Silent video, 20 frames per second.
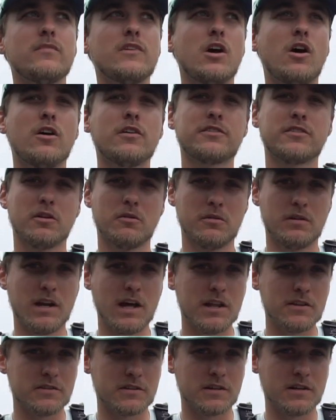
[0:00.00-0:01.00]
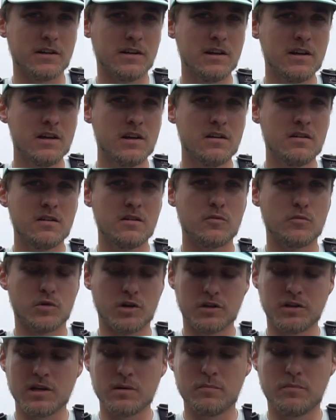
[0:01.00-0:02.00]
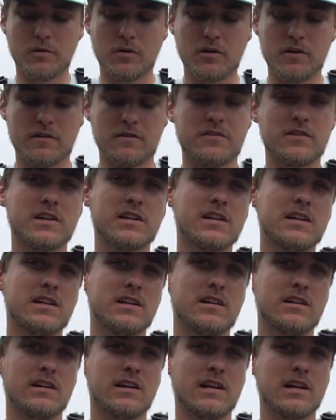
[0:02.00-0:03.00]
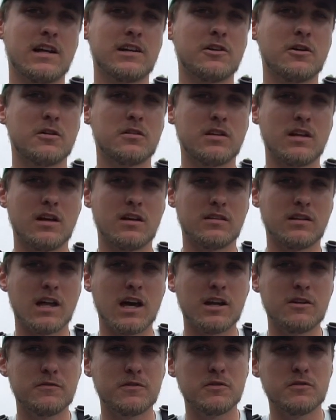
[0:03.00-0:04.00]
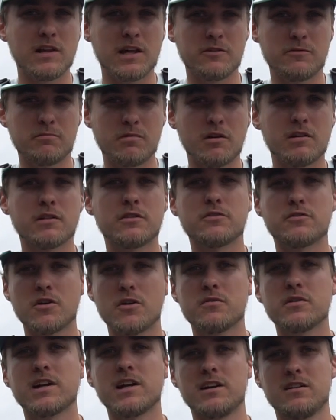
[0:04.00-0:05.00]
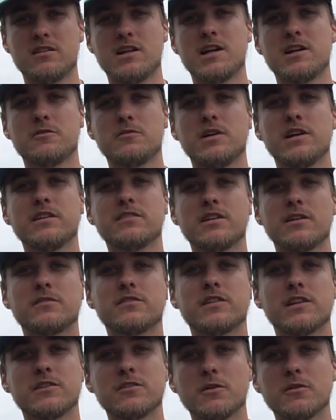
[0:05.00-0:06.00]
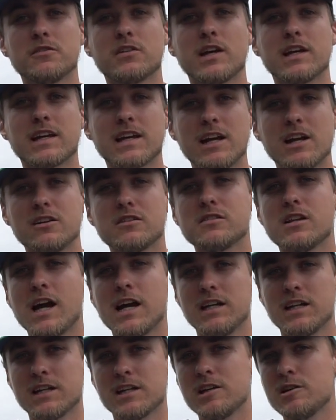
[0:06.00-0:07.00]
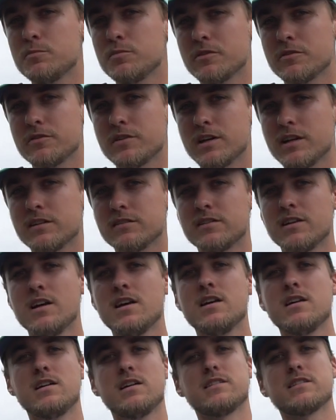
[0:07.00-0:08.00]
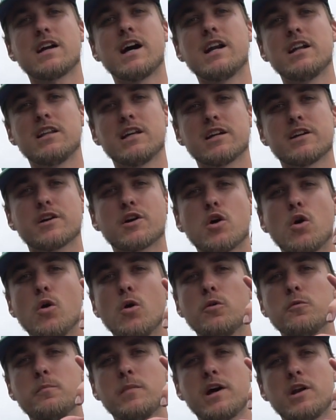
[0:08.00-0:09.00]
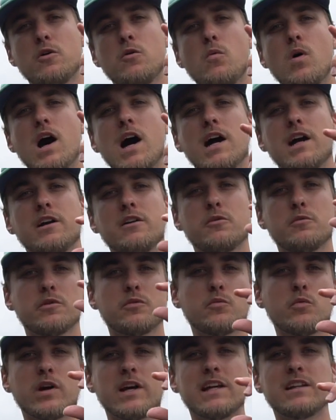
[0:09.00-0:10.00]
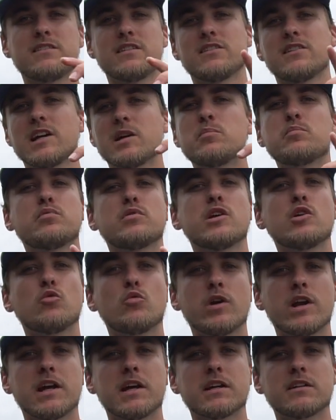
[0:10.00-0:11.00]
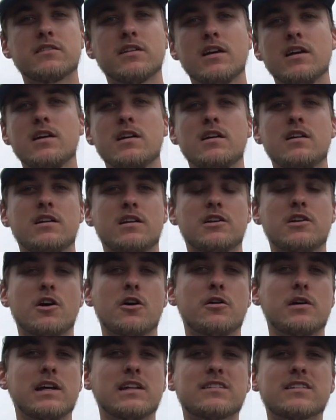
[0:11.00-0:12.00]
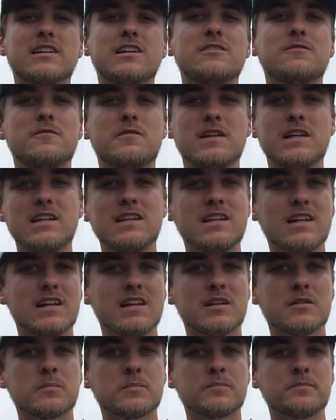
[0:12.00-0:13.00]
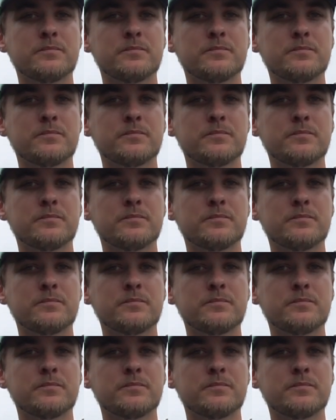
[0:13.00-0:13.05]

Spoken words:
Also, another really important thing here, and I know a lot of you that have probably thrown Carolina rigs have seen those like Carolina keeper things. It's kind of like a gold metal wire with weights. It's like pre-rigged. It's convenient,